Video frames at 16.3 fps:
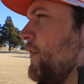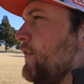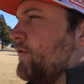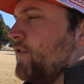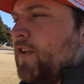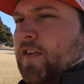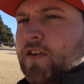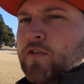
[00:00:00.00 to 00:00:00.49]

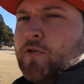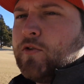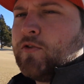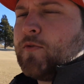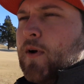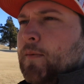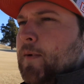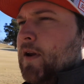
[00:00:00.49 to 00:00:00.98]
You've seen this
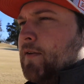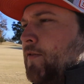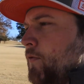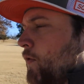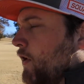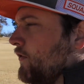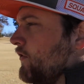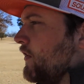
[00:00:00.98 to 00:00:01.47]
course quite a bit if
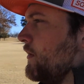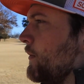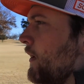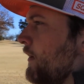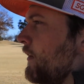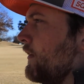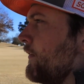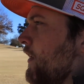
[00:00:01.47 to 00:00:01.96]
you watch any of
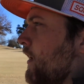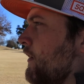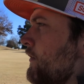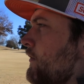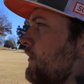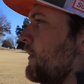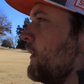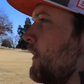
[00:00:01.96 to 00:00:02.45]
my other
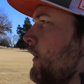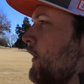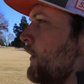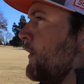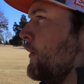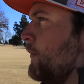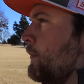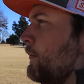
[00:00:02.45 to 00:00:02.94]
videos,
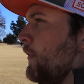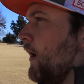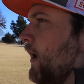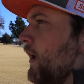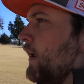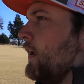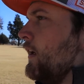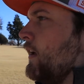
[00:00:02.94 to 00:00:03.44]

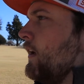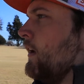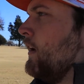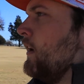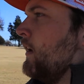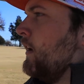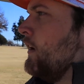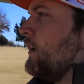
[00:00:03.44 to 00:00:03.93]
but
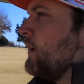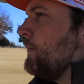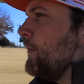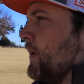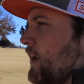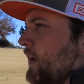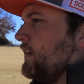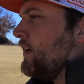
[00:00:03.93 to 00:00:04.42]
I'll
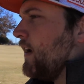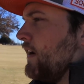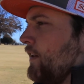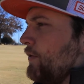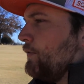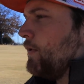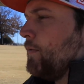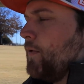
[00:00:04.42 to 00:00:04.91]
be taking
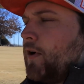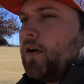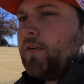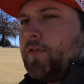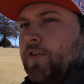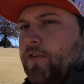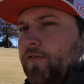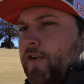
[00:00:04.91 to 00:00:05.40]
a 3-wood
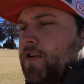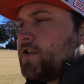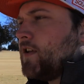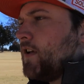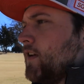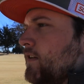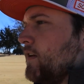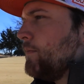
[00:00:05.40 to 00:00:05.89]
off this first
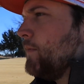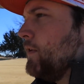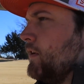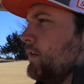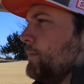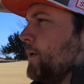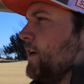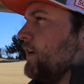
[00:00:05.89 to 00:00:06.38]
tee, something a
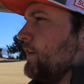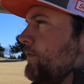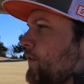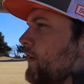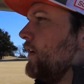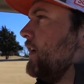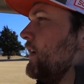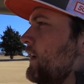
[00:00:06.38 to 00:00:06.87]
little bit
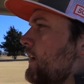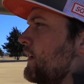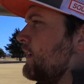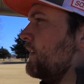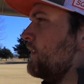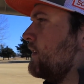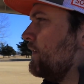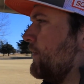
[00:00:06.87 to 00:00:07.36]
different.
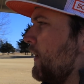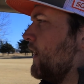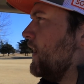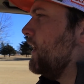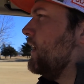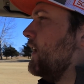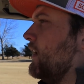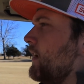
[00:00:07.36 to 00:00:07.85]
See if I
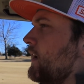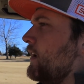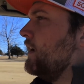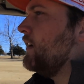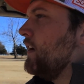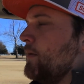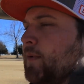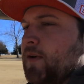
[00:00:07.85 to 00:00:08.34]
can
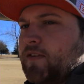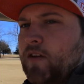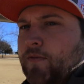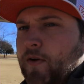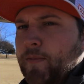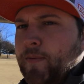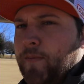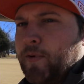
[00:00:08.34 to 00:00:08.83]
put
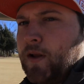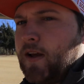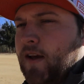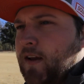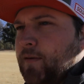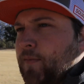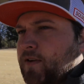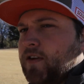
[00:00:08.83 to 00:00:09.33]
myself up in
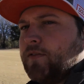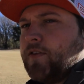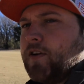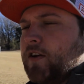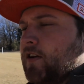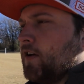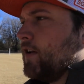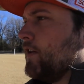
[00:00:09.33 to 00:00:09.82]
play, give myself a
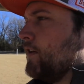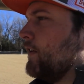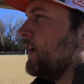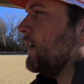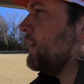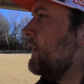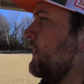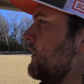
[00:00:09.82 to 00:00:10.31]
good look at the
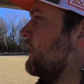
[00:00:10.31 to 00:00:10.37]
green.